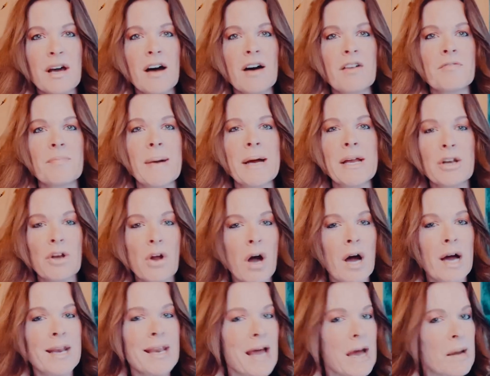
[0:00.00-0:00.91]
of my
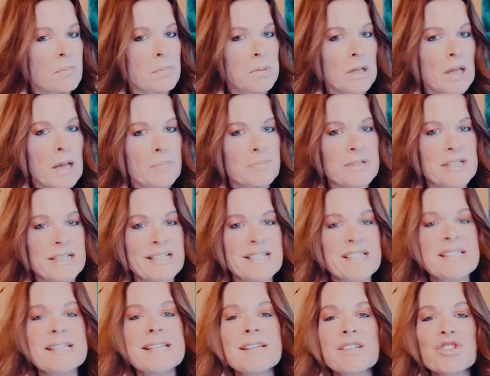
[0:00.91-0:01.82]
non-epileptic
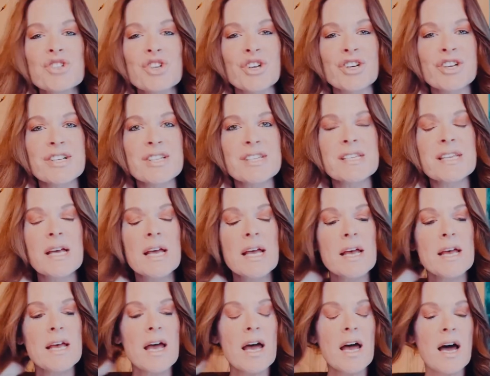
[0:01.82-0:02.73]
seizures.
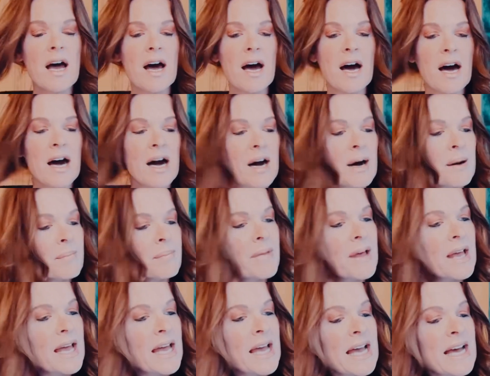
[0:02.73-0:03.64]

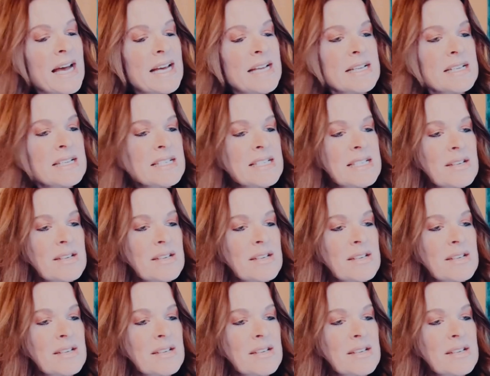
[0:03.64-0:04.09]
And